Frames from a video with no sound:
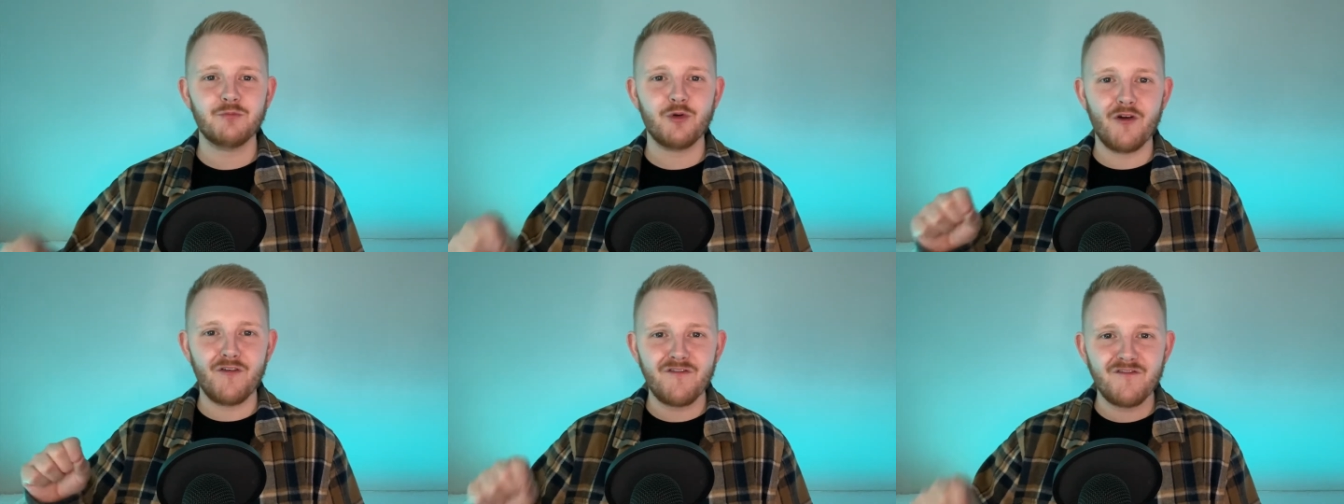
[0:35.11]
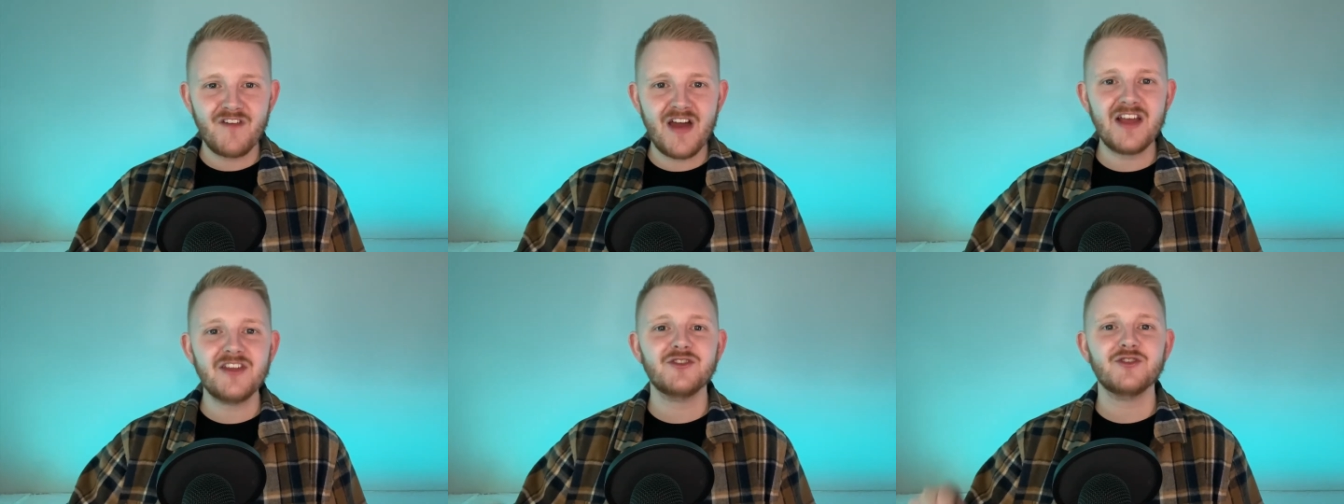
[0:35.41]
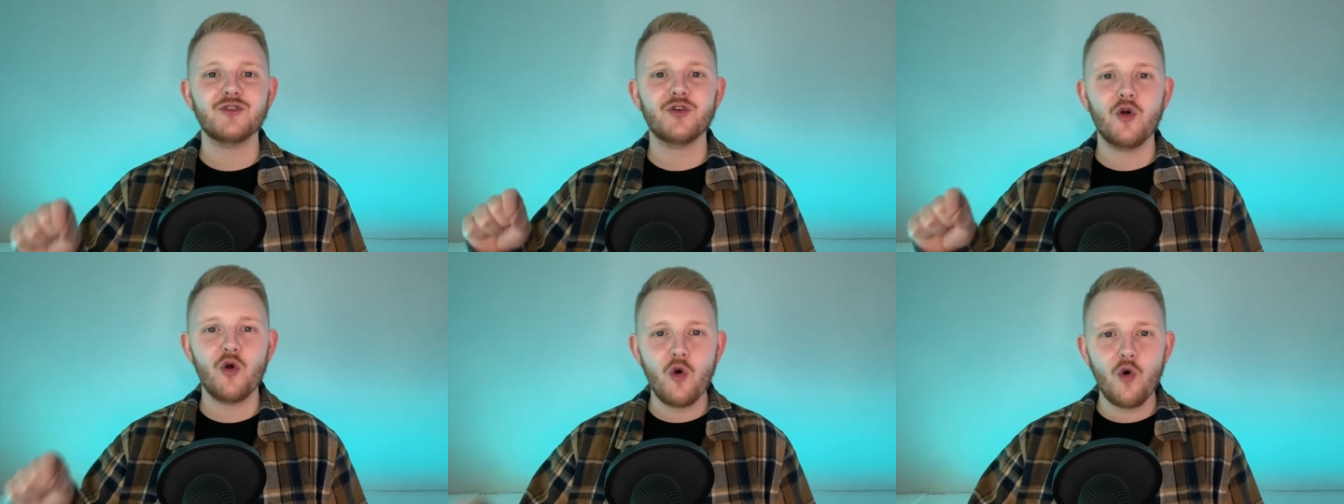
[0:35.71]

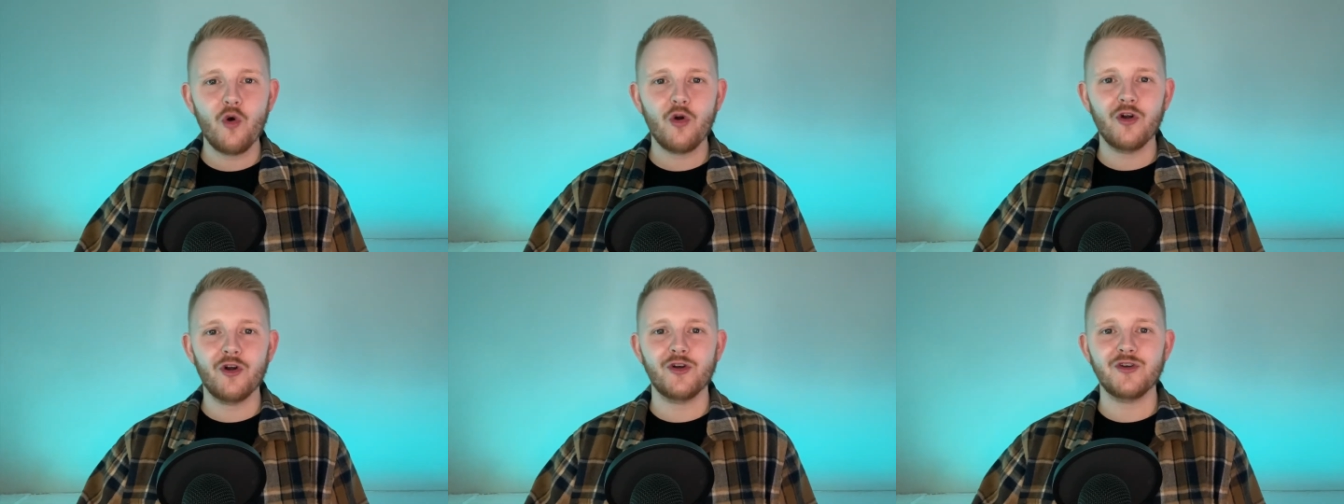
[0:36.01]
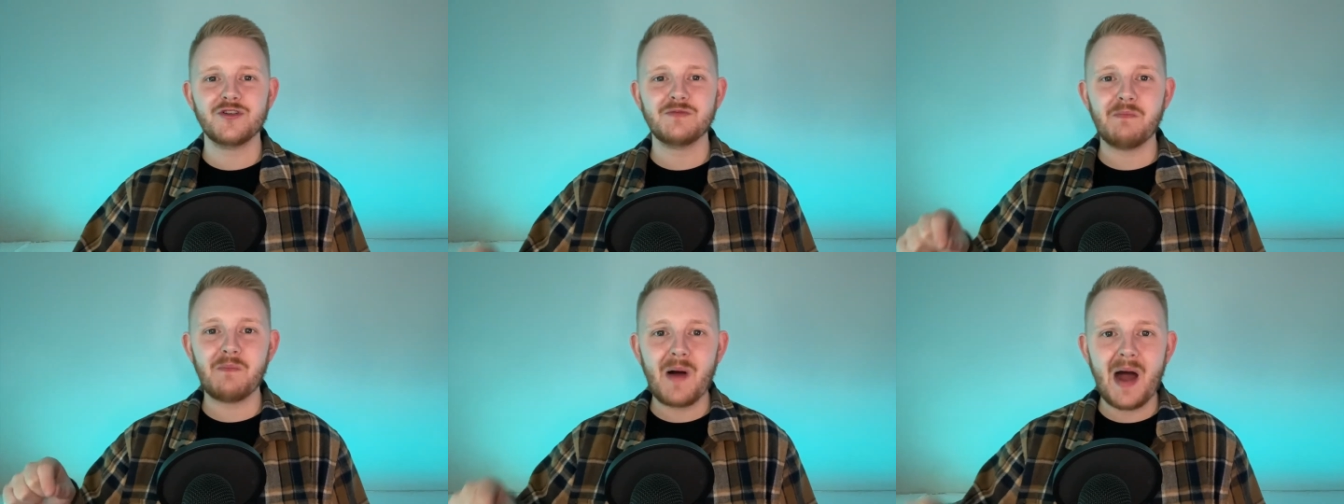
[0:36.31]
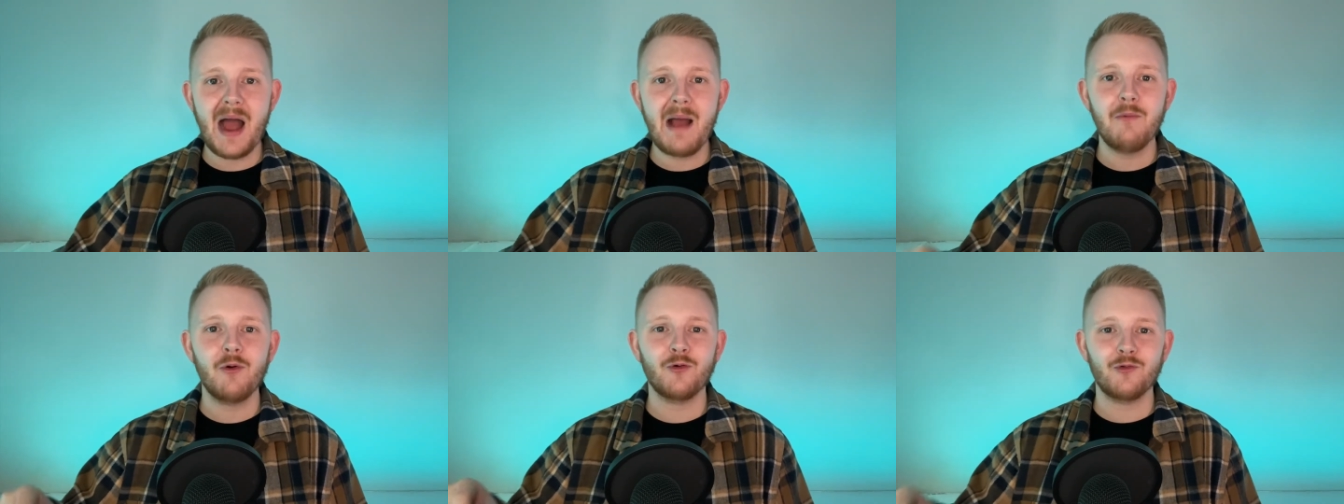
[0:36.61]
Professor Horner's
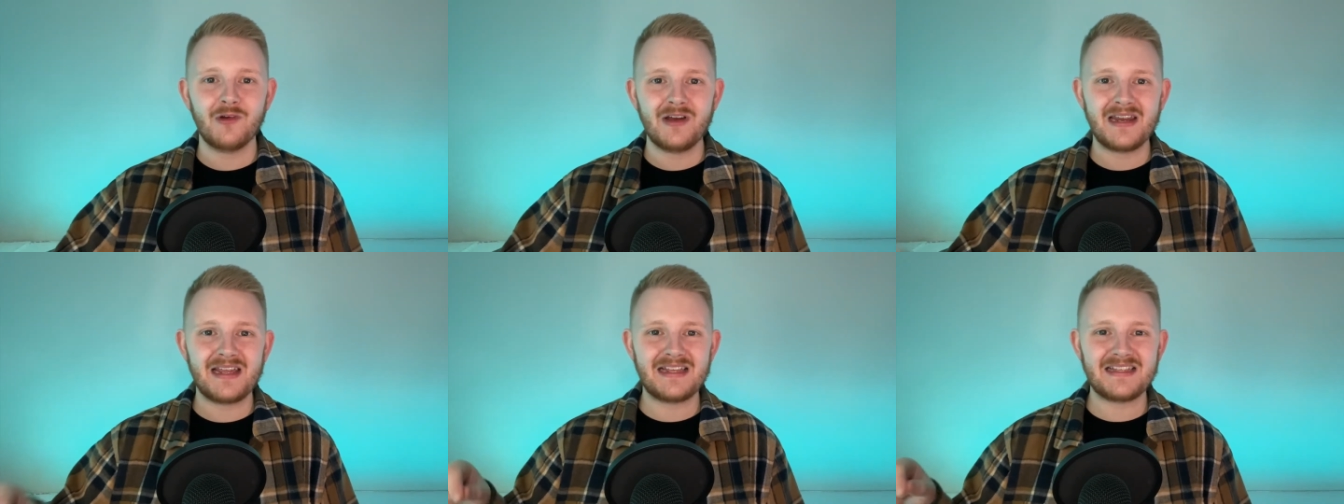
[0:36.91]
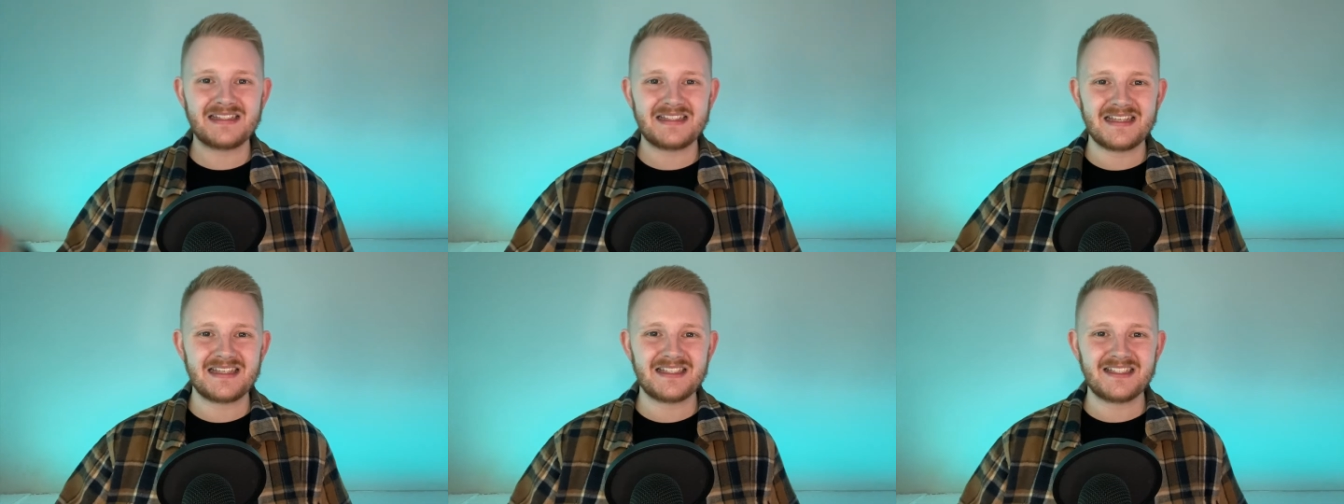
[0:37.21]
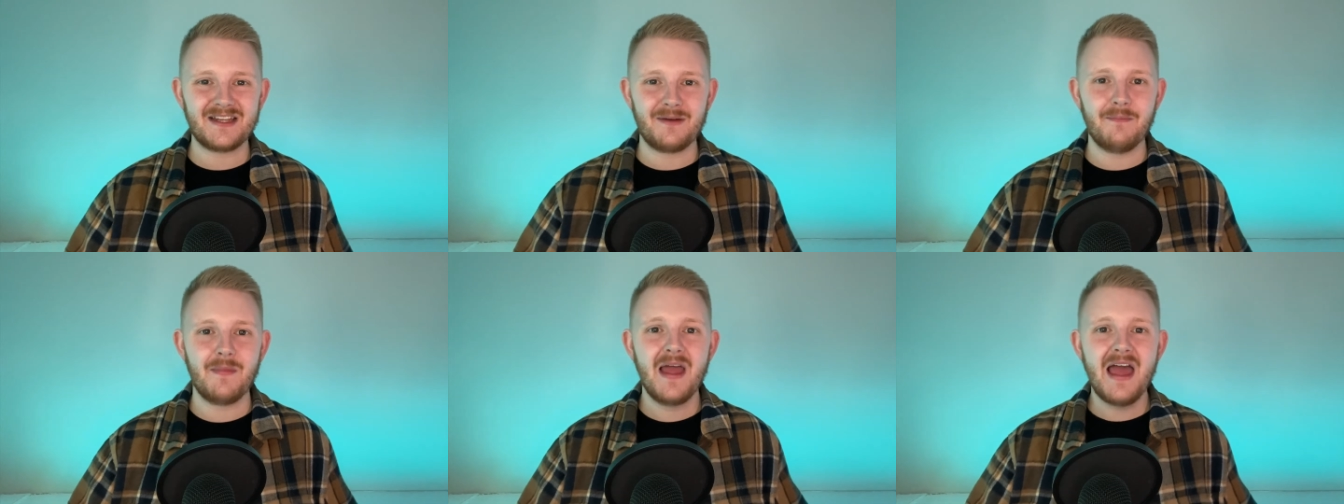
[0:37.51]
Bible Reading
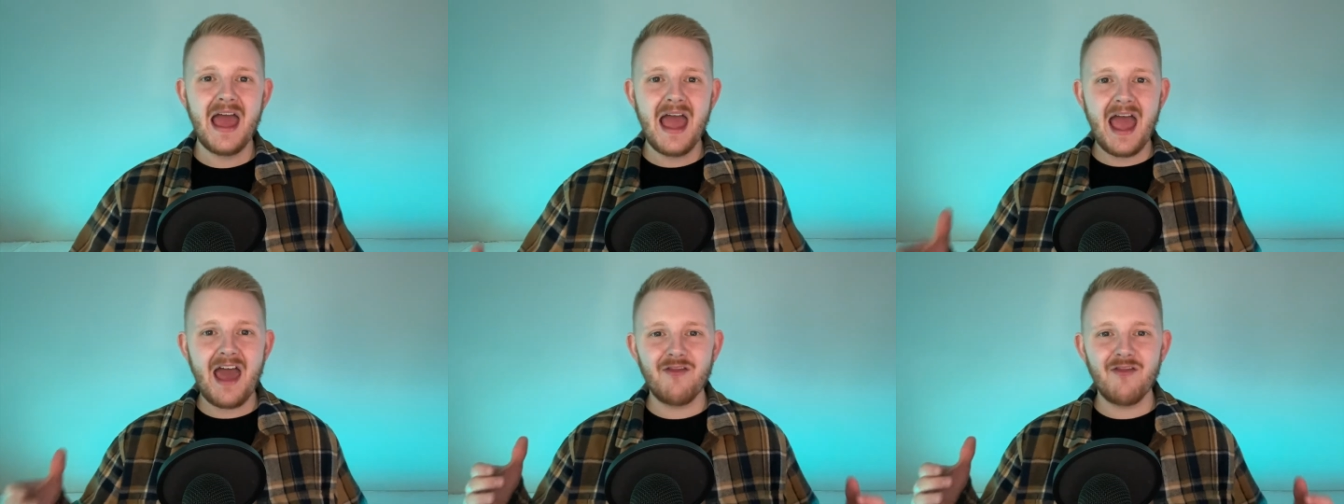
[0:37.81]
System.